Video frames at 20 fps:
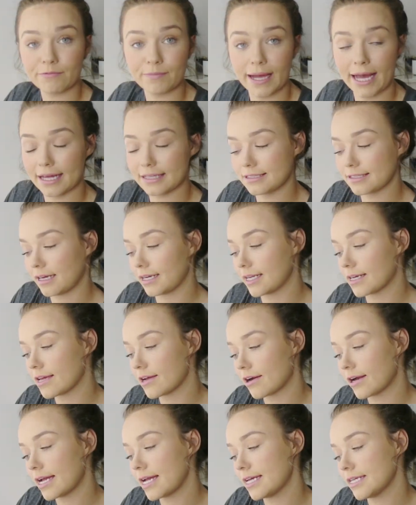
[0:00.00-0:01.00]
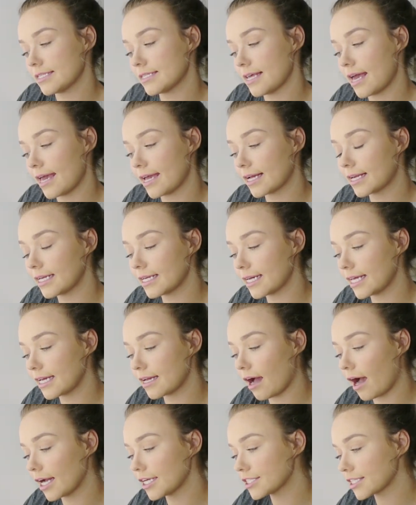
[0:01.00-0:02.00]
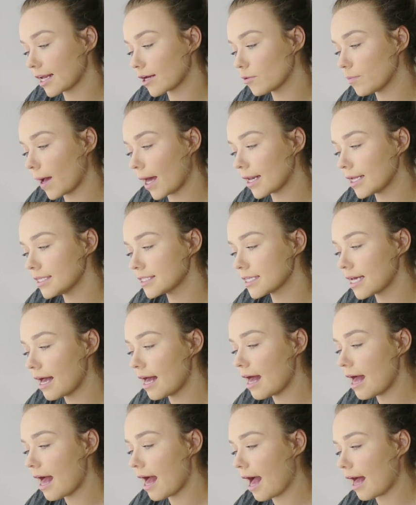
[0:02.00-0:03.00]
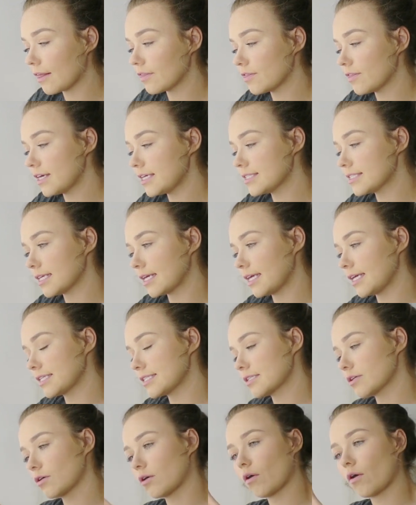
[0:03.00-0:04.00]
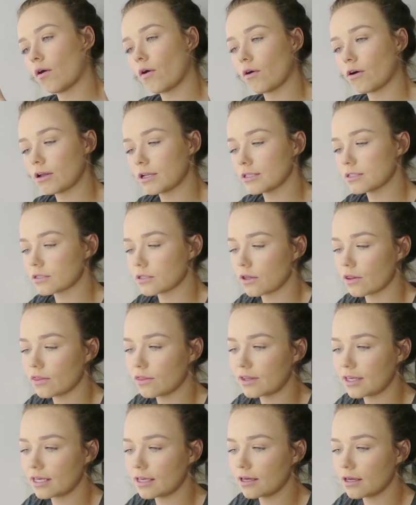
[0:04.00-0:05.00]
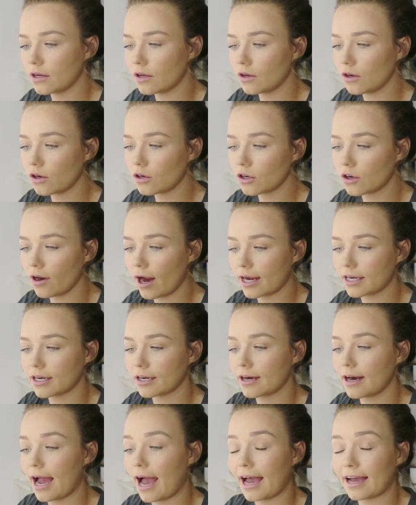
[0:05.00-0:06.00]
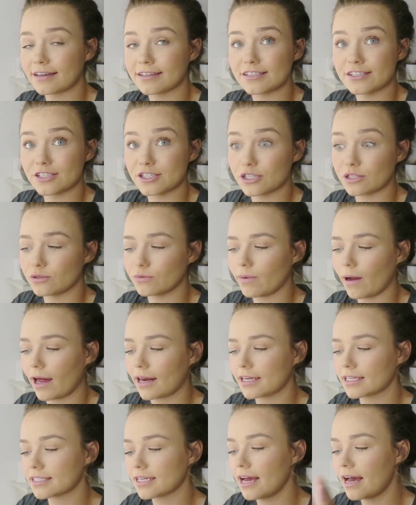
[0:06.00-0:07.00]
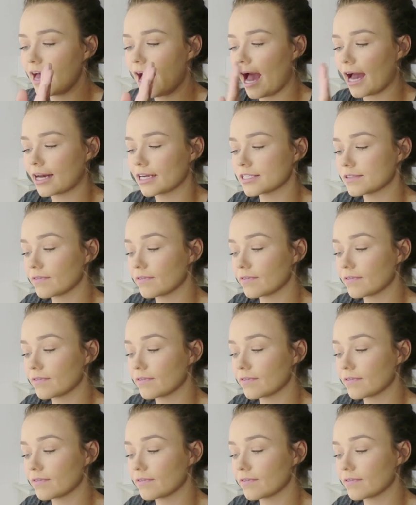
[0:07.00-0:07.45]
have my hands on here is a Clinique eyeshadow palette. And this is called the Nutcracker Act 2 palette. And